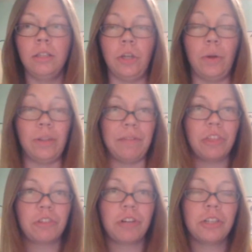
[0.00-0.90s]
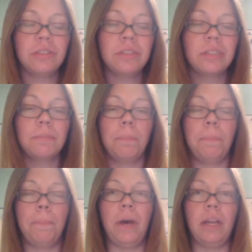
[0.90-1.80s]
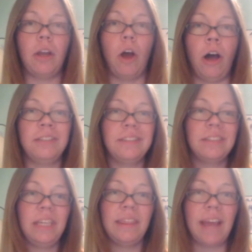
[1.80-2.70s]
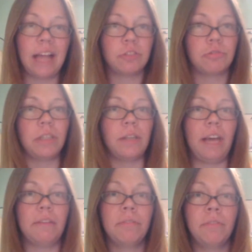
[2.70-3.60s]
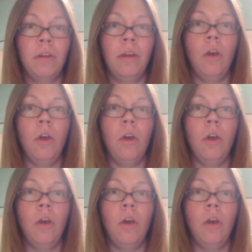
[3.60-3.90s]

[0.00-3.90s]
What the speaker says: 11th graders, but honestly, that's real life.